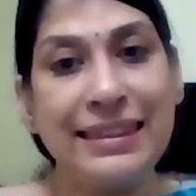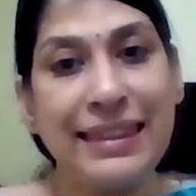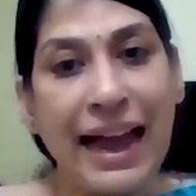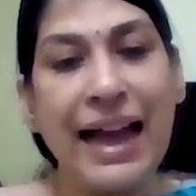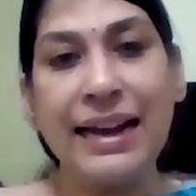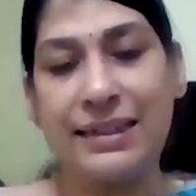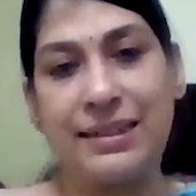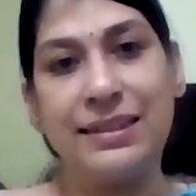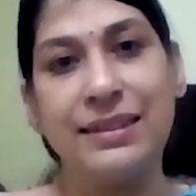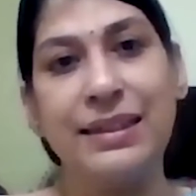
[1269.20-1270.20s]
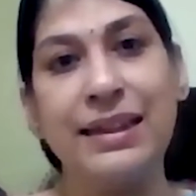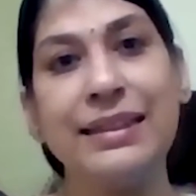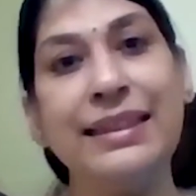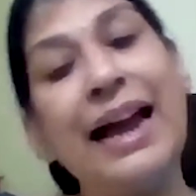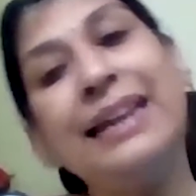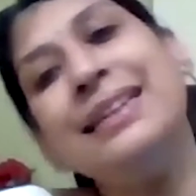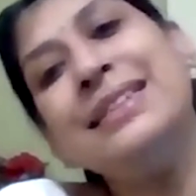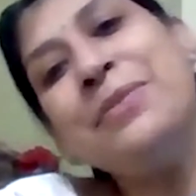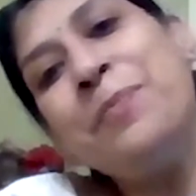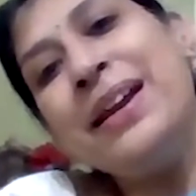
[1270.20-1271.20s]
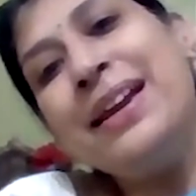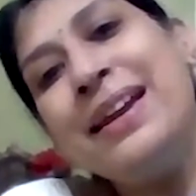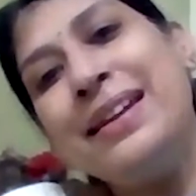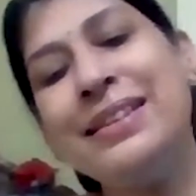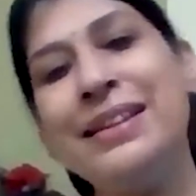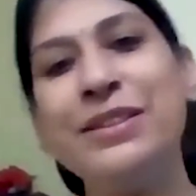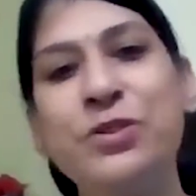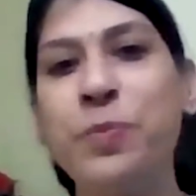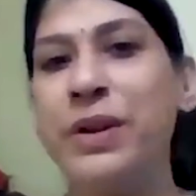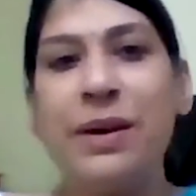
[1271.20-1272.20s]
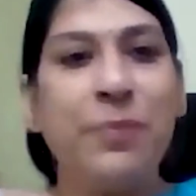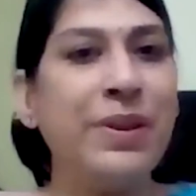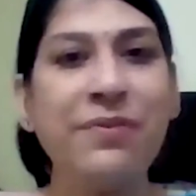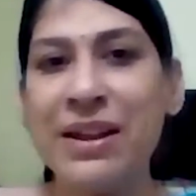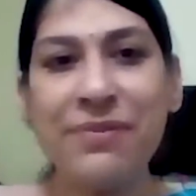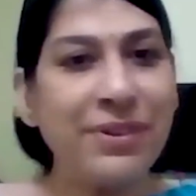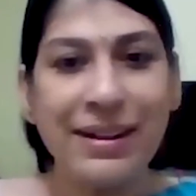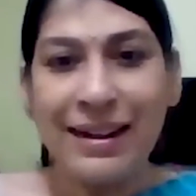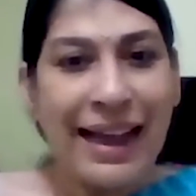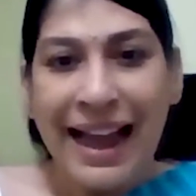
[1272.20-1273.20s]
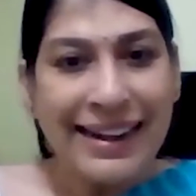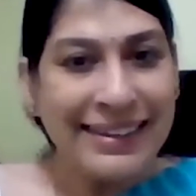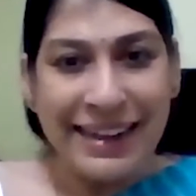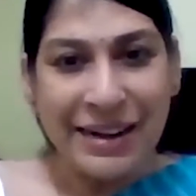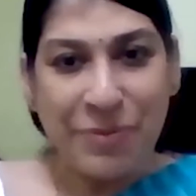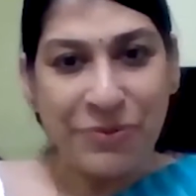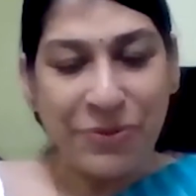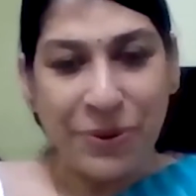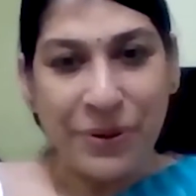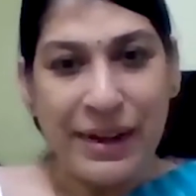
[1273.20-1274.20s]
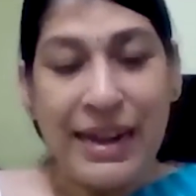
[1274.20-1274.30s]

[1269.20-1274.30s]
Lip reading: that that is a big area that is open up. We've never had that before.